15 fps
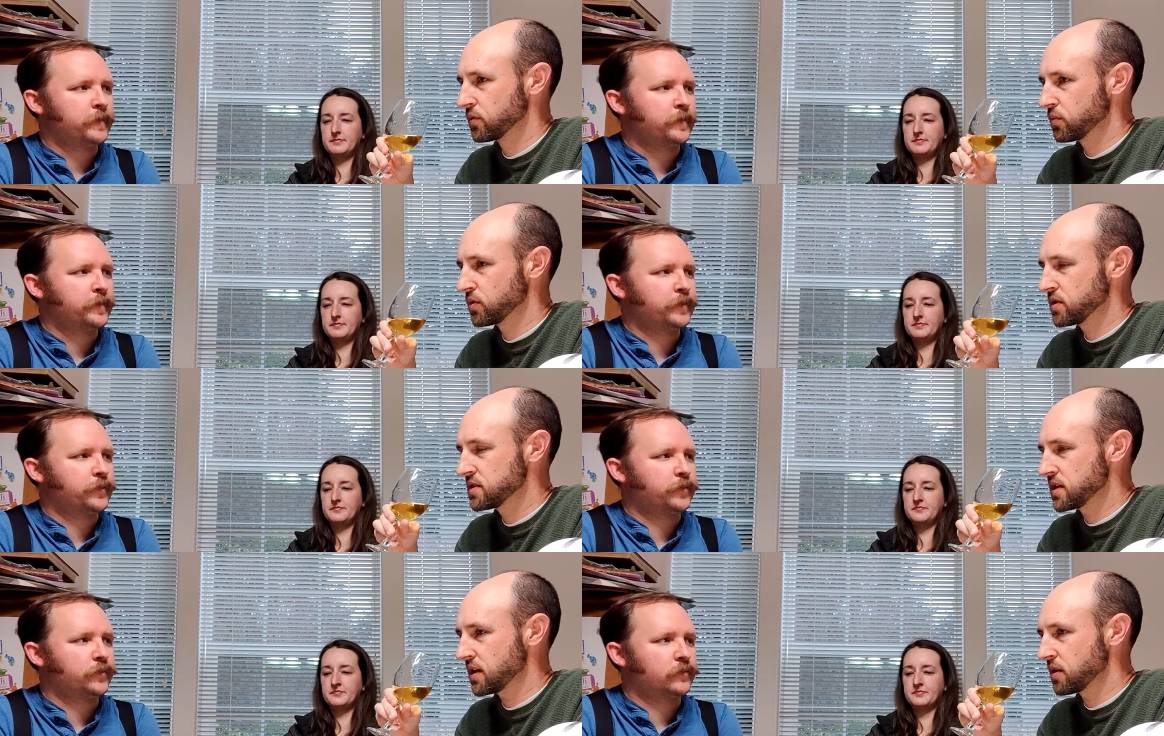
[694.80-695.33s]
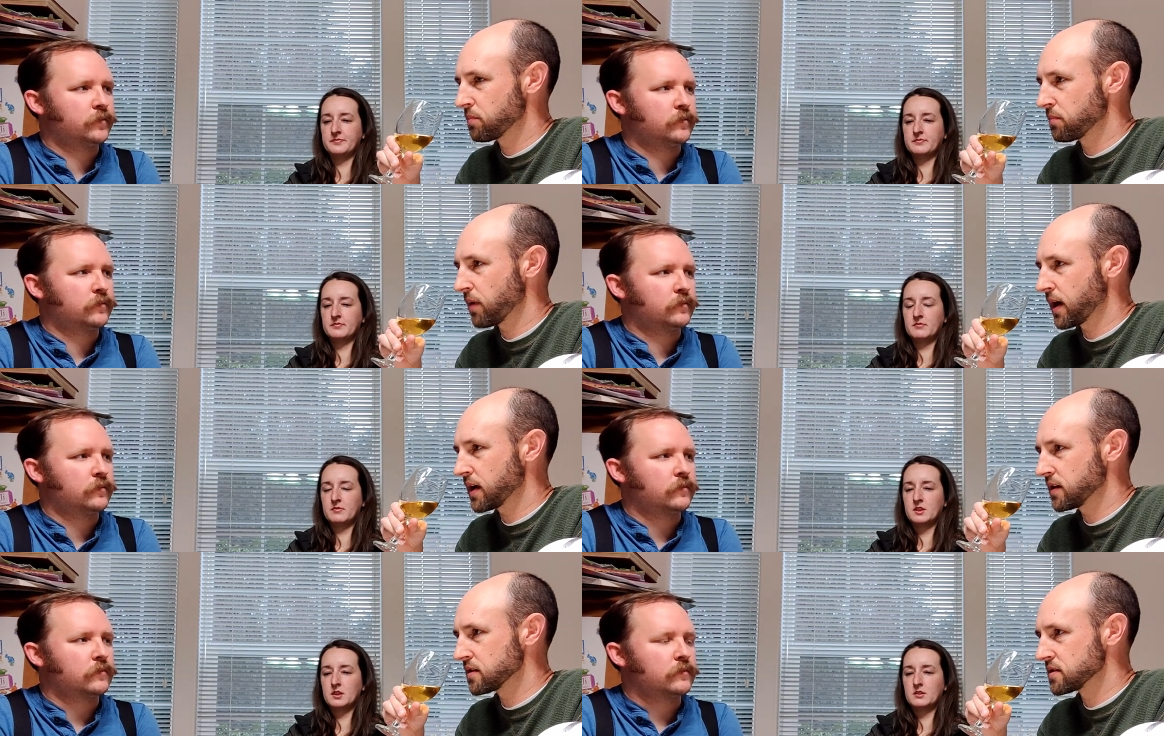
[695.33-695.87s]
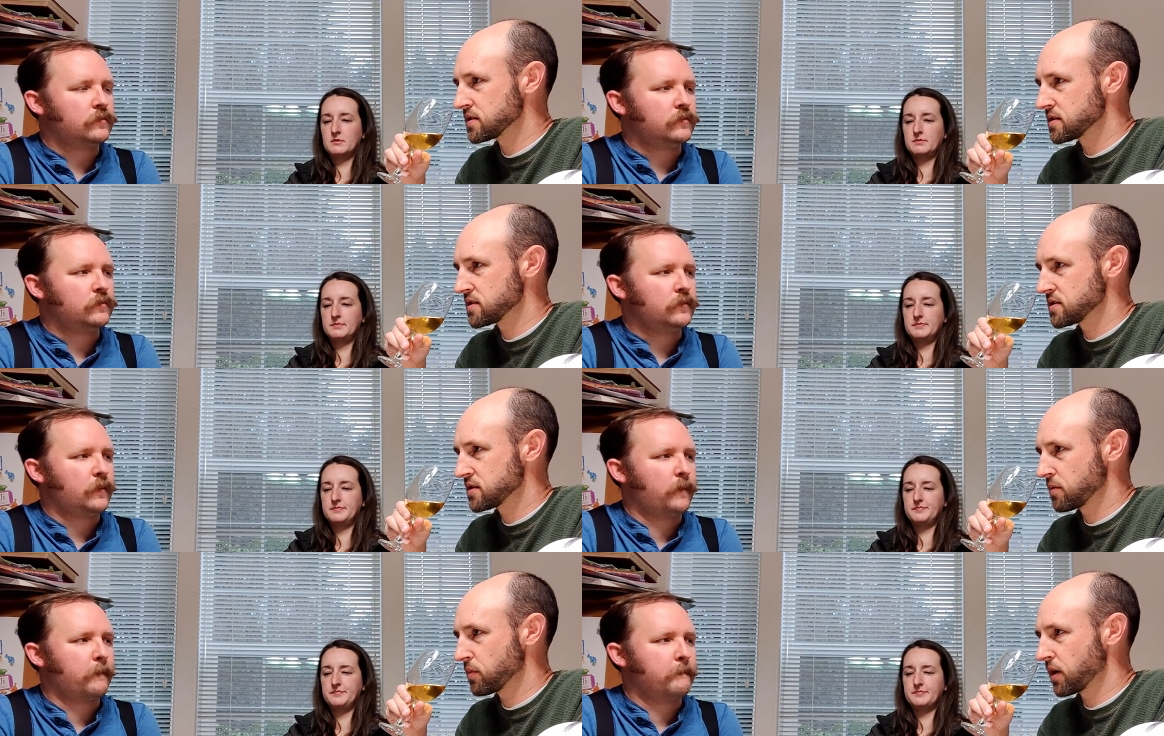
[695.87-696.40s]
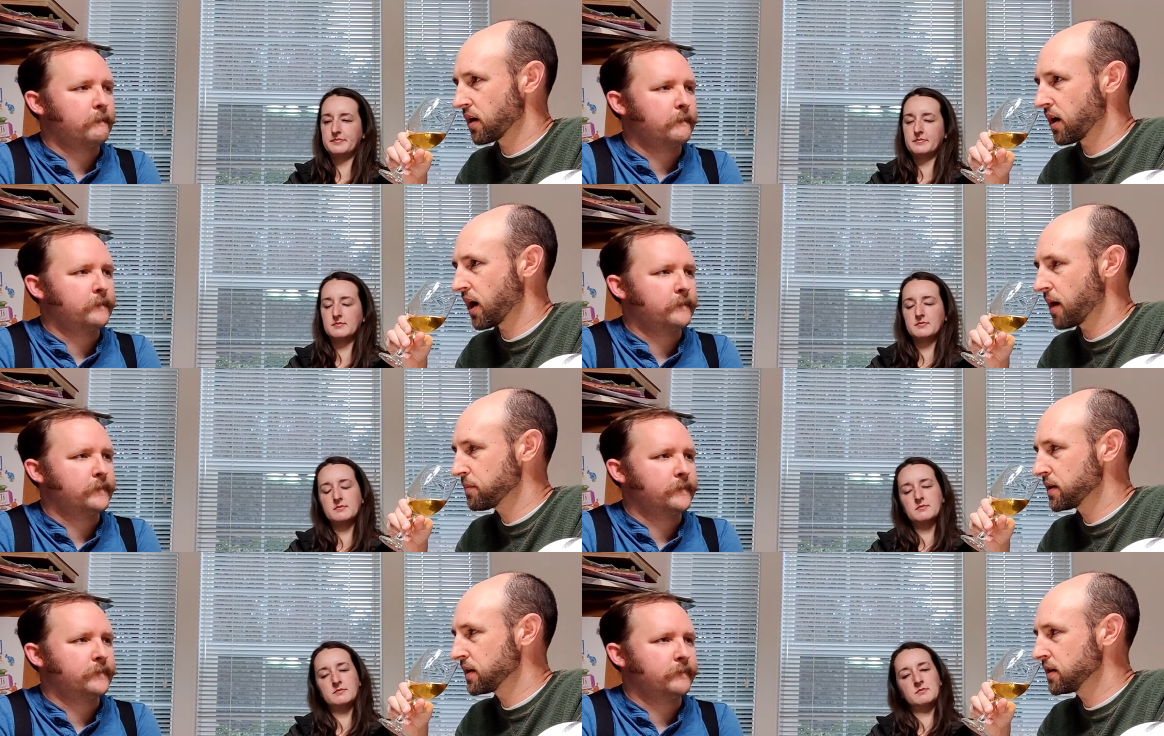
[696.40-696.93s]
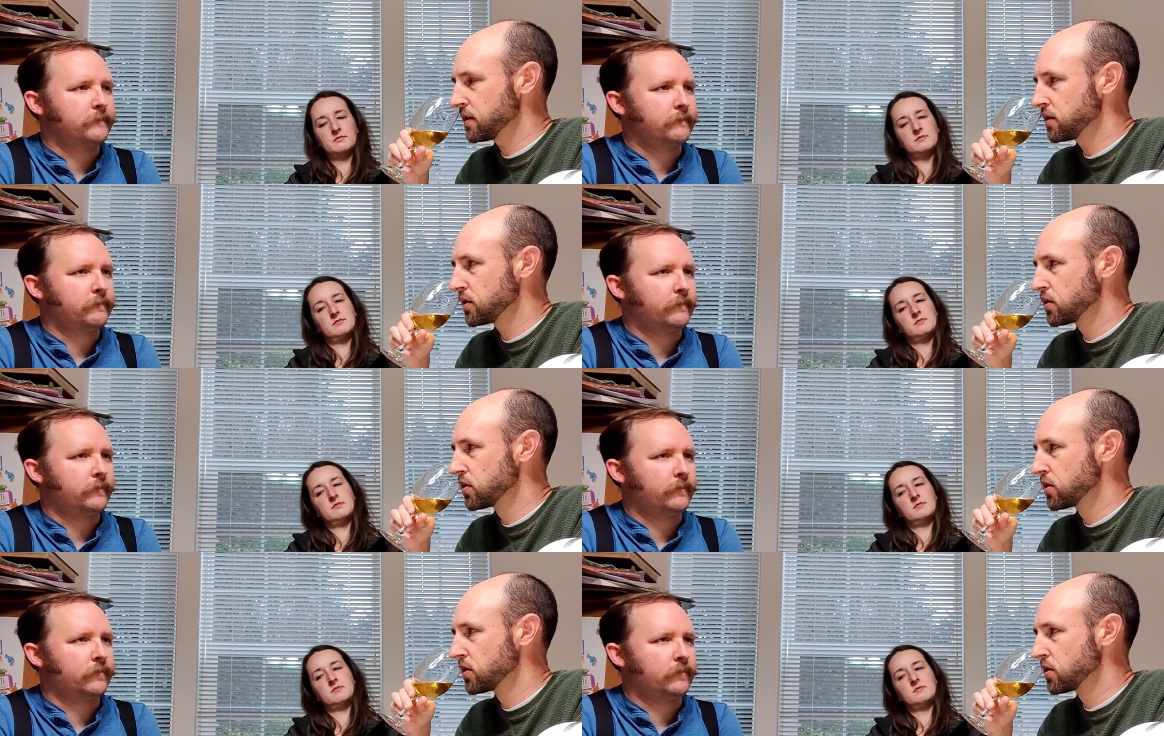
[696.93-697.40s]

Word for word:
Speaker 1: would you say the bite is somewhat hoppy?